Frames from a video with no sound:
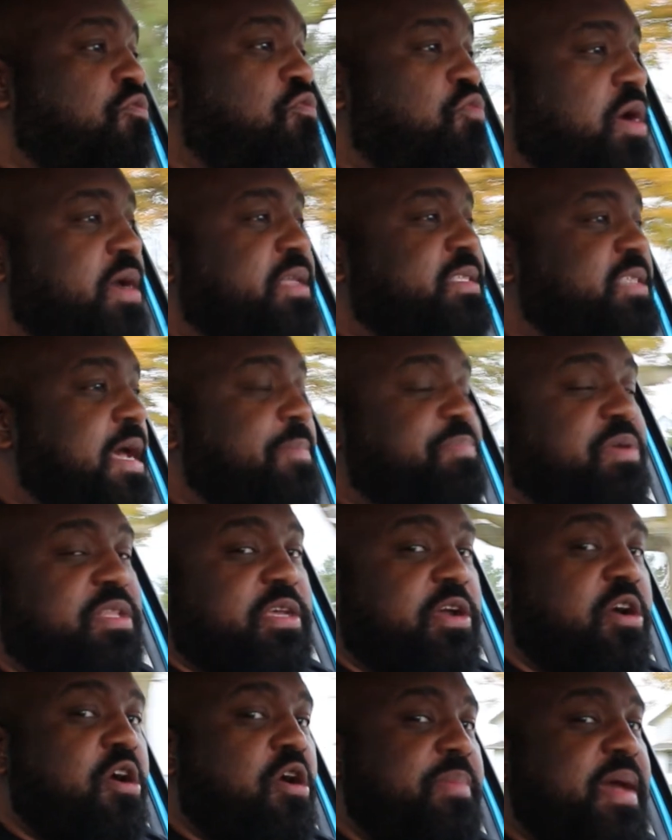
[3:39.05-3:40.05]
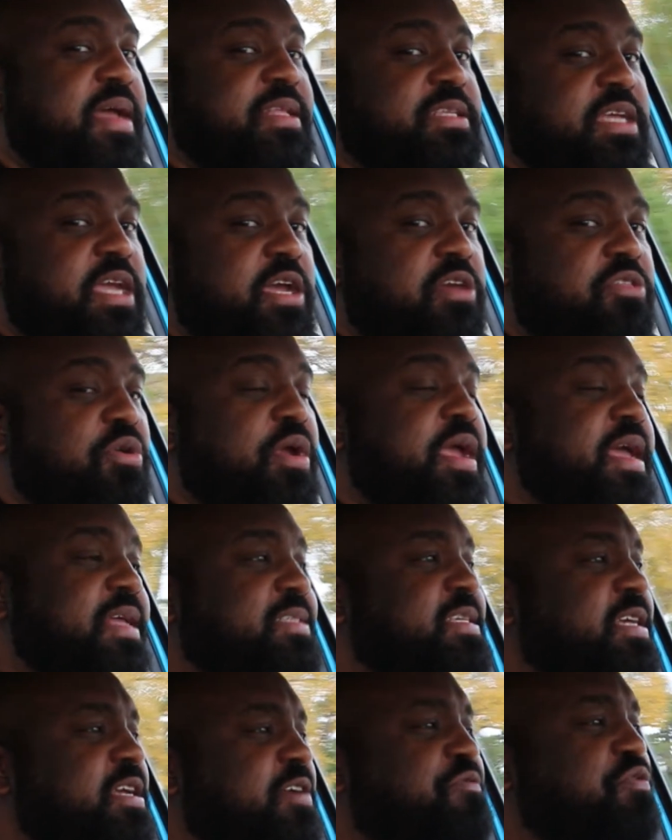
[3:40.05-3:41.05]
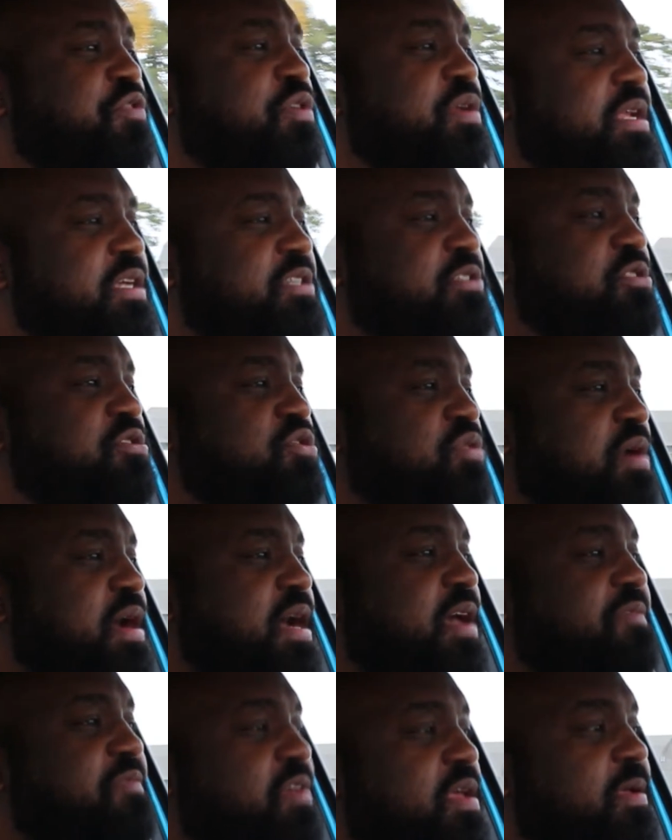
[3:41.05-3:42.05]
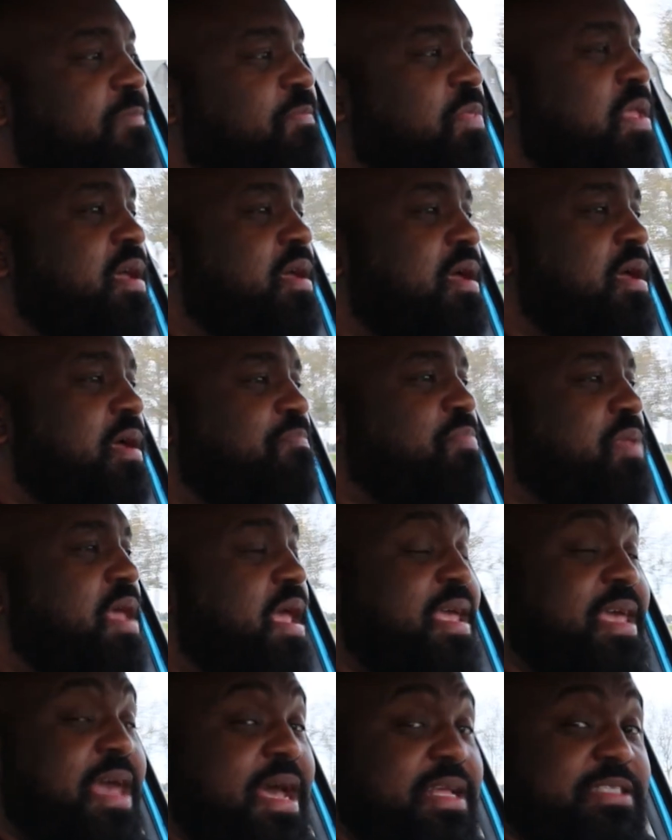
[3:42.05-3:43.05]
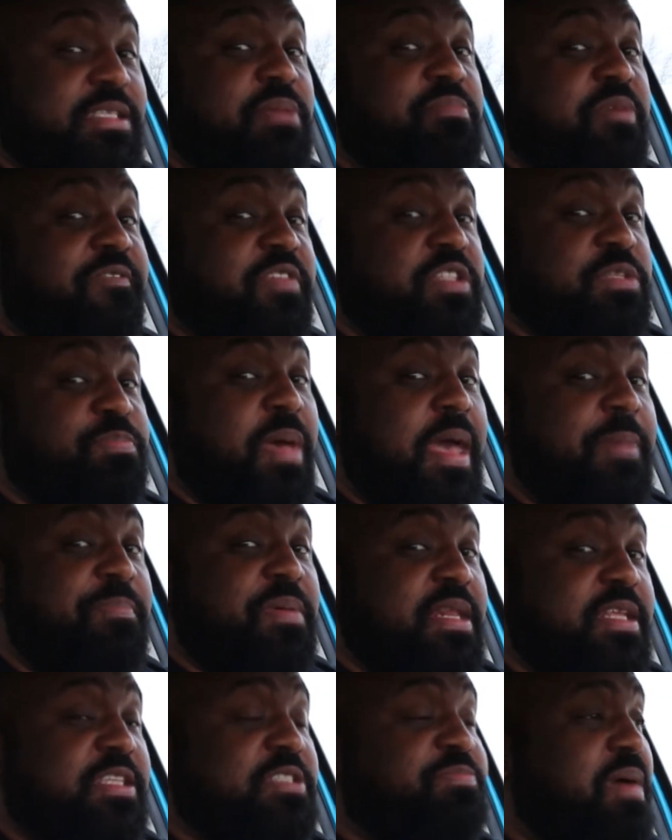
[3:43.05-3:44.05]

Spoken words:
once I put the car back together and took it for initial drive, it got some of its peppiness